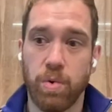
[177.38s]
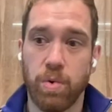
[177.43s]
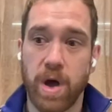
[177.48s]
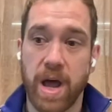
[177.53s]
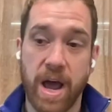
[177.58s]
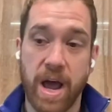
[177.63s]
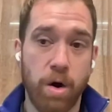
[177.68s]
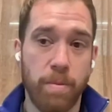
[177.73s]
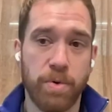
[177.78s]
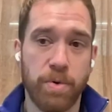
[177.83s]

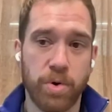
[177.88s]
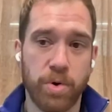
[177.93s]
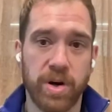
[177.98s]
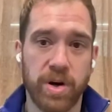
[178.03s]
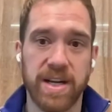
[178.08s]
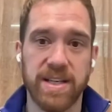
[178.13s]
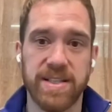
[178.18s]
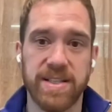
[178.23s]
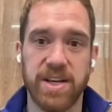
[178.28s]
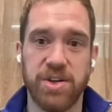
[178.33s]
help
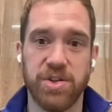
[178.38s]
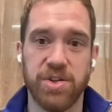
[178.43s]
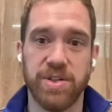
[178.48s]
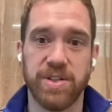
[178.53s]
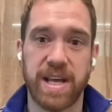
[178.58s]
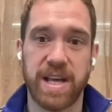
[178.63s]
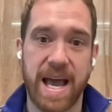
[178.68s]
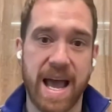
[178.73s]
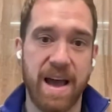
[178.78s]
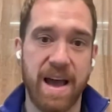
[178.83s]

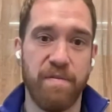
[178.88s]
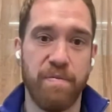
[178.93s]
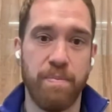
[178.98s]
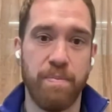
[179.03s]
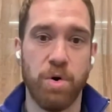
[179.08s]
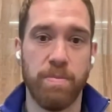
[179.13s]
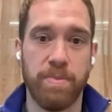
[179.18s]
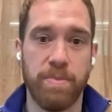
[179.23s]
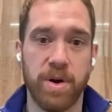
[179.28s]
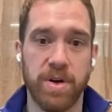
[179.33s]
organizations have
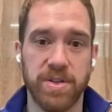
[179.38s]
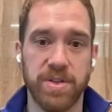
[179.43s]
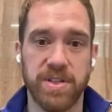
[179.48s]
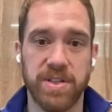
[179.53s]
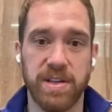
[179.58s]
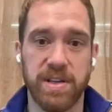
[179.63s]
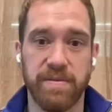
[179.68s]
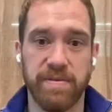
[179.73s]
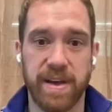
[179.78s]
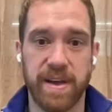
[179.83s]
more
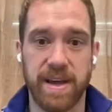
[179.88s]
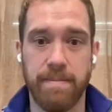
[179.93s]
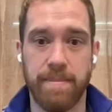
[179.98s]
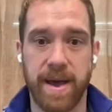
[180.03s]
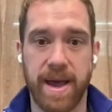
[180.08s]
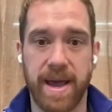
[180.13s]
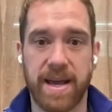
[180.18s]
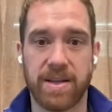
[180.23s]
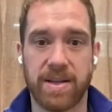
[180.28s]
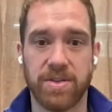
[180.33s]
positive
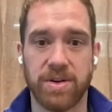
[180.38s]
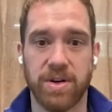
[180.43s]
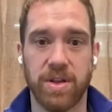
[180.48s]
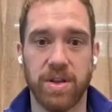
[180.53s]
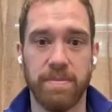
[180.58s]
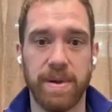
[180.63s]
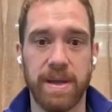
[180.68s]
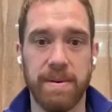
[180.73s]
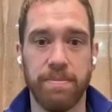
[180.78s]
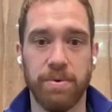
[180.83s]
impact
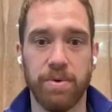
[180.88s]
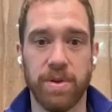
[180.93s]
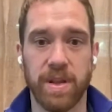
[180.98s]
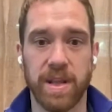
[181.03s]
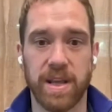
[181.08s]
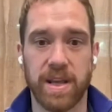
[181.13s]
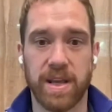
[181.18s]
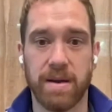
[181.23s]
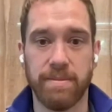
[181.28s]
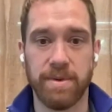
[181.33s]
on the people
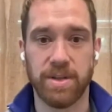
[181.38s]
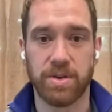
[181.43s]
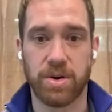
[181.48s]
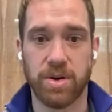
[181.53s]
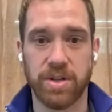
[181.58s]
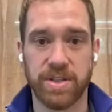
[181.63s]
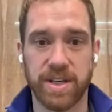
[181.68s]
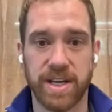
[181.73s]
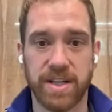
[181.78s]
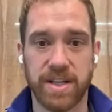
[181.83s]
that they come
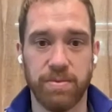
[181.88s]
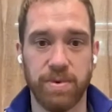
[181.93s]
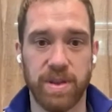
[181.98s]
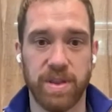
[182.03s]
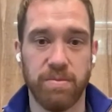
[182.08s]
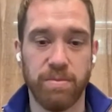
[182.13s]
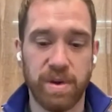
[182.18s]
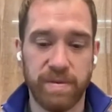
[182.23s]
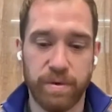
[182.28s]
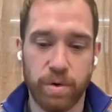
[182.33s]
contact
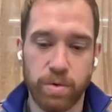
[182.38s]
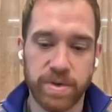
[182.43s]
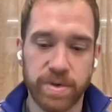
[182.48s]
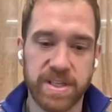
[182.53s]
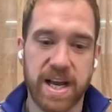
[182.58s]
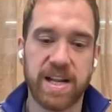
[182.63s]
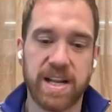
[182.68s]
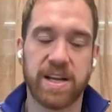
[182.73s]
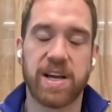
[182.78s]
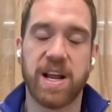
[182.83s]
with. And we've
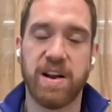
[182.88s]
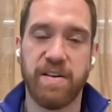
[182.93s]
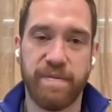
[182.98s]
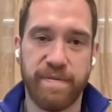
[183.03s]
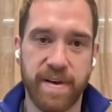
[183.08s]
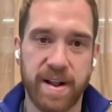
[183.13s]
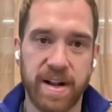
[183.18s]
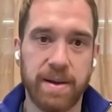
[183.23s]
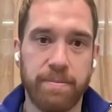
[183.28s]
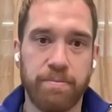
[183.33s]
always had a kind
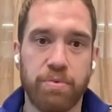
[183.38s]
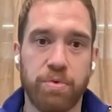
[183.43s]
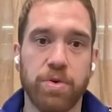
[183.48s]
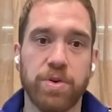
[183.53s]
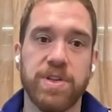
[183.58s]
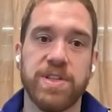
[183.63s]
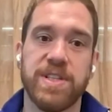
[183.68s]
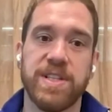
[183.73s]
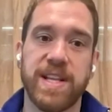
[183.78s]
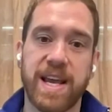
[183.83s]
of fairly
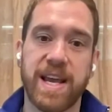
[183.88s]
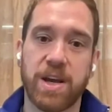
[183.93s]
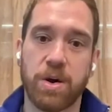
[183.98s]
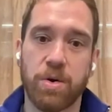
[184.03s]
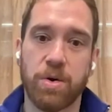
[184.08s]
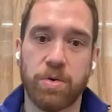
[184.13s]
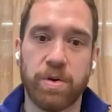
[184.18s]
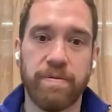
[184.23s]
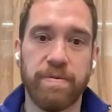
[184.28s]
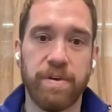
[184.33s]
broad
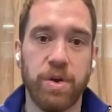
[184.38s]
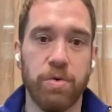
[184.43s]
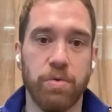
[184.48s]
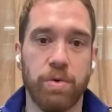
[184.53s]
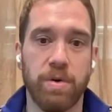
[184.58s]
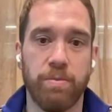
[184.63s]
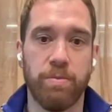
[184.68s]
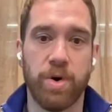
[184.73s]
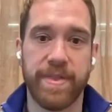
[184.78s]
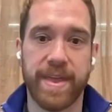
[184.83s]
stakeholder
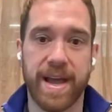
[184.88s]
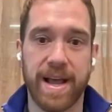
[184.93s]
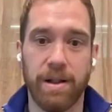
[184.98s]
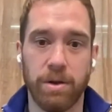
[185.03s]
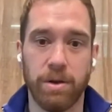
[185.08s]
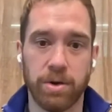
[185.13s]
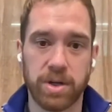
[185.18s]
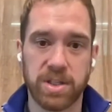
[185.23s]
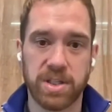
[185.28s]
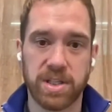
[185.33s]
view on what
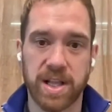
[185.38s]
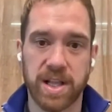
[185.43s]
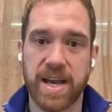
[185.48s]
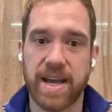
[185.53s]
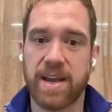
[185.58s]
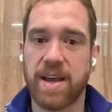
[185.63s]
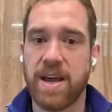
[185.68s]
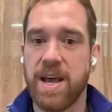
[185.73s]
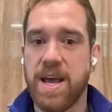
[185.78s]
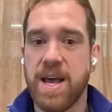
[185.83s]
that looks
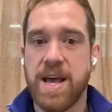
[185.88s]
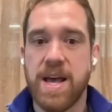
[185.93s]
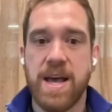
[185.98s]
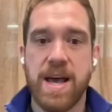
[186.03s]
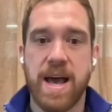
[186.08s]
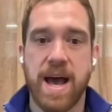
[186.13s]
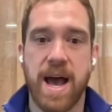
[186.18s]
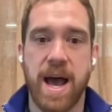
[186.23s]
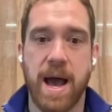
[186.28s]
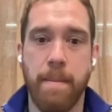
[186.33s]
like.
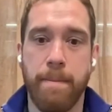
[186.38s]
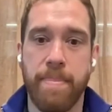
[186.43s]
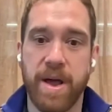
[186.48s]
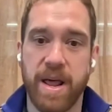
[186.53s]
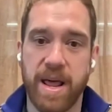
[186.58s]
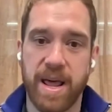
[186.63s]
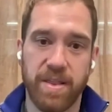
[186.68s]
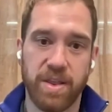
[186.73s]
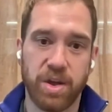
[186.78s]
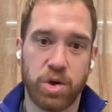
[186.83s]
Uh,
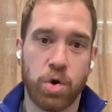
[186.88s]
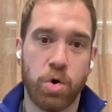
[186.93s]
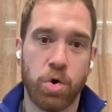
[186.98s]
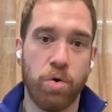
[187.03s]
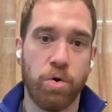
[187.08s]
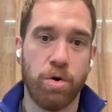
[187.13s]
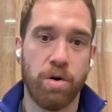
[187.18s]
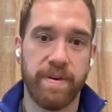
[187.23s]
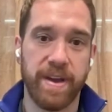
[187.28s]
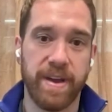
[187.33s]
but at the
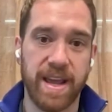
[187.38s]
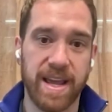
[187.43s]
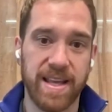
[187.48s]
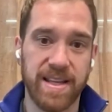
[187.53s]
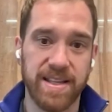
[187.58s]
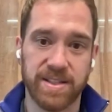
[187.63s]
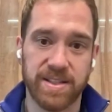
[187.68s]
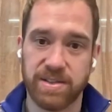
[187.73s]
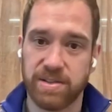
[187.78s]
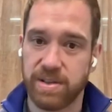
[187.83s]
core of it
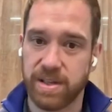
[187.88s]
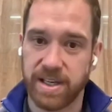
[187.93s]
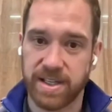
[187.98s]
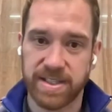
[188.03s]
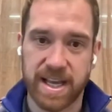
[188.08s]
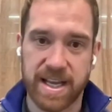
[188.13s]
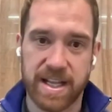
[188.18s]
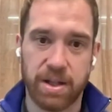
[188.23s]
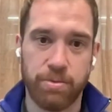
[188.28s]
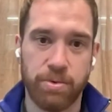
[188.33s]
is
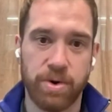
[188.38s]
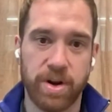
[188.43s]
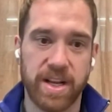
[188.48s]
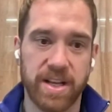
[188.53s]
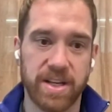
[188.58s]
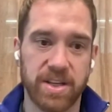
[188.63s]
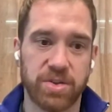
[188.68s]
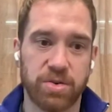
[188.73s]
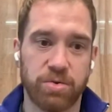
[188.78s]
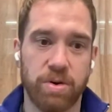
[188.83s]
exactly what I
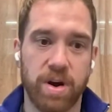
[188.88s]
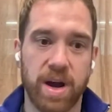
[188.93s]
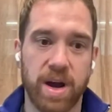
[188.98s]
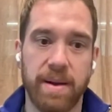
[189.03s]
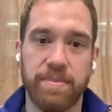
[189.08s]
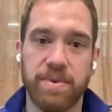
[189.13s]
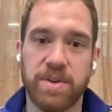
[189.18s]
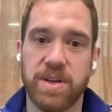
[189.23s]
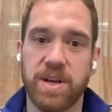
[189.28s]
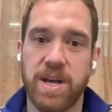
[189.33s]

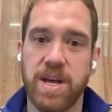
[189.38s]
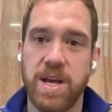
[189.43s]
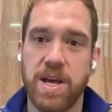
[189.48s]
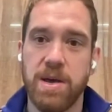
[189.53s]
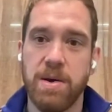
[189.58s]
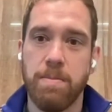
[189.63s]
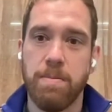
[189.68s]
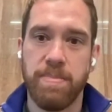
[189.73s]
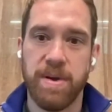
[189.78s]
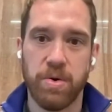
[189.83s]
described
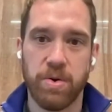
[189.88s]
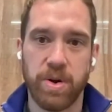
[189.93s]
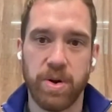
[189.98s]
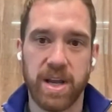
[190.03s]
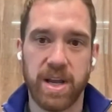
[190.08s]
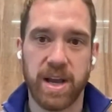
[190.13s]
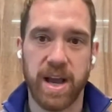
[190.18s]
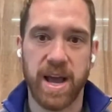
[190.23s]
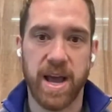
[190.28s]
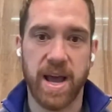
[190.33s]

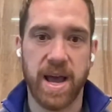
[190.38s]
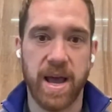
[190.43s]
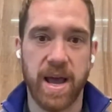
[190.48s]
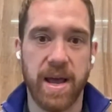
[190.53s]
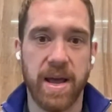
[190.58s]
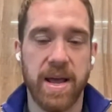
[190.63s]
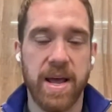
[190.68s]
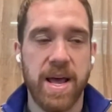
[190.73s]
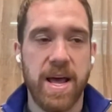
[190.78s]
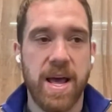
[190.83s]
building
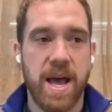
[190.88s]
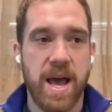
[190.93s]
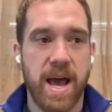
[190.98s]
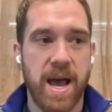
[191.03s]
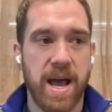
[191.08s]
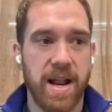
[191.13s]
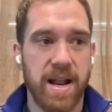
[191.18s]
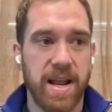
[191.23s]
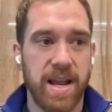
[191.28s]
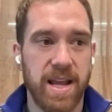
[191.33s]
a,
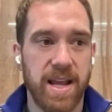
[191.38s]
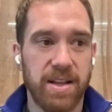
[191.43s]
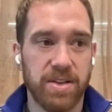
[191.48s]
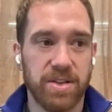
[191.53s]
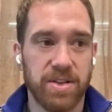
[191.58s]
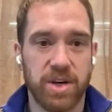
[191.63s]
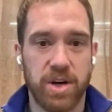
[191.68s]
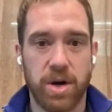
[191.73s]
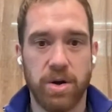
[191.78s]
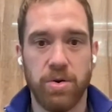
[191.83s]
an
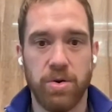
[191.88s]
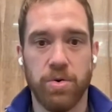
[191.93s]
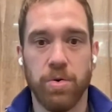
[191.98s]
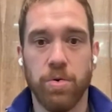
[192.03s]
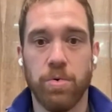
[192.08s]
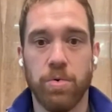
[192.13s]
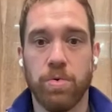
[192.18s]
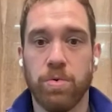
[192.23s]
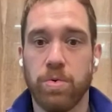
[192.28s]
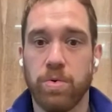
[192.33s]

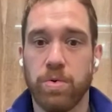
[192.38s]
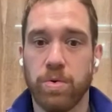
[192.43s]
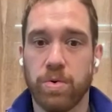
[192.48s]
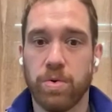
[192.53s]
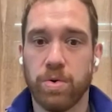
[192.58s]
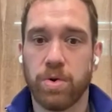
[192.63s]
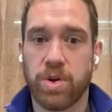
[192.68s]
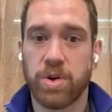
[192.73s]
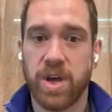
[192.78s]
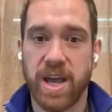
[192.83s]
internal,
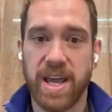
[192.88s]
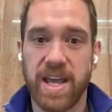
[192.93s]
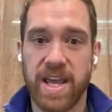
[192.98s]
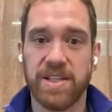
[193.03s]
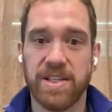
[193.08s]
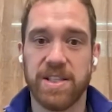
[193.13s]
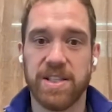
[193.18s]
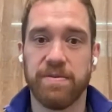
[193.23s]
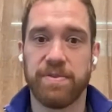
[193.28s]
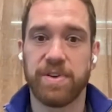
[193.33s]

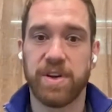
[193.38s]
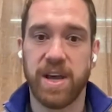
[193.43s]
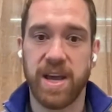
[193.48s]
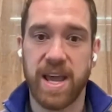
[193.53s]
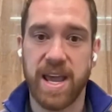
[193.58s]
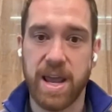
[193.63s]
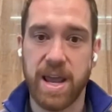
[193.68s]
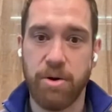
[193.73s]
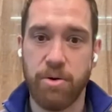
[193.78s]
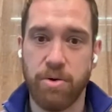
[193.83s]
cohesive,
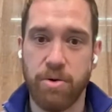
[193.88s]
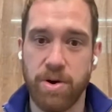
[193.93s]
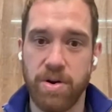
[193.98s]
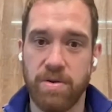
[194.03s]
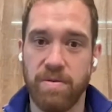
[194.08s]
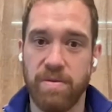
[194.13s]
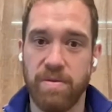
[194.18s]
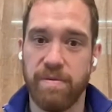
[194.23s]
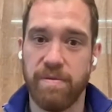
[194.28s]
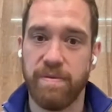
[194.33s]

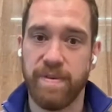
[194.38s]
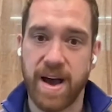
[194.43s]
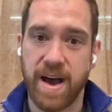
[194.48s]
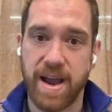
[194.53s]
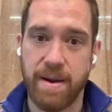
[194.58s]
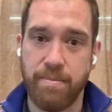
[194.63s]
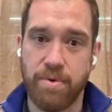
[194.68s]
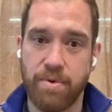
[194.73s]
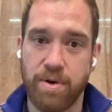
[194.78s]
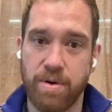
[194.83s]
coherent,
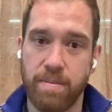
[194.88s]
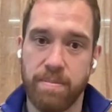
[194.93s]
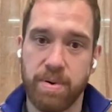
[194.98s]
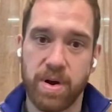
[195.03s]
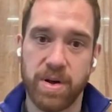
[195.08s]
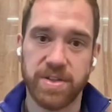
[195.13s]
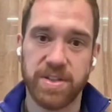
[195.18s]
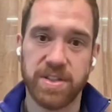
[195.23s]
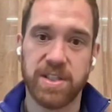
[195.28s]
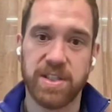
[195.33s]
vibrant,
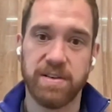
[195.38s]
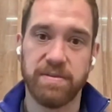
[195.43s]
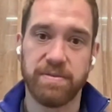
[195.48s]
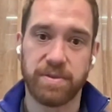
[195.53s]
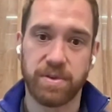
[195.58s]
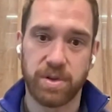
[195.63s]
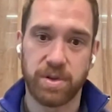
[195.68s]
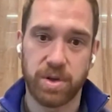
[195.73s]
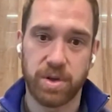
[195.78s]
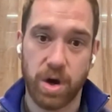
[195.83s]

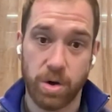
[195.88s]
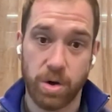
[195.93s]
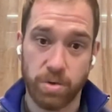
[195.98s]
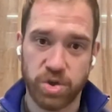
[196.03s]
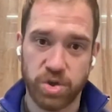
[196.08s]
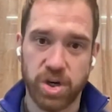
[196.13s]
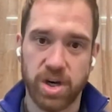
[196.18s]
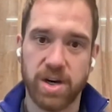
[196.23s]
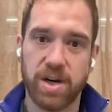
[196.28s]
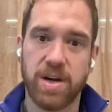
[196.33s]
positive
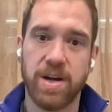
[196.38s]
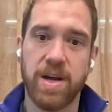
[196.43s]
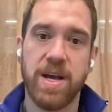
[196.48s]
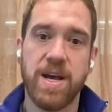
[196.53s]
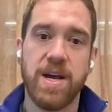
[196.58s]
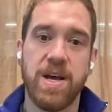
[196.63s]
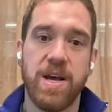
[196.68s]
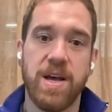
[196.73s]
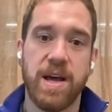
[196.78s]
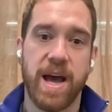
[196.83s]
culture
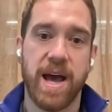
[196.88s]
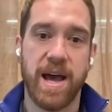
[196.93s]
uh,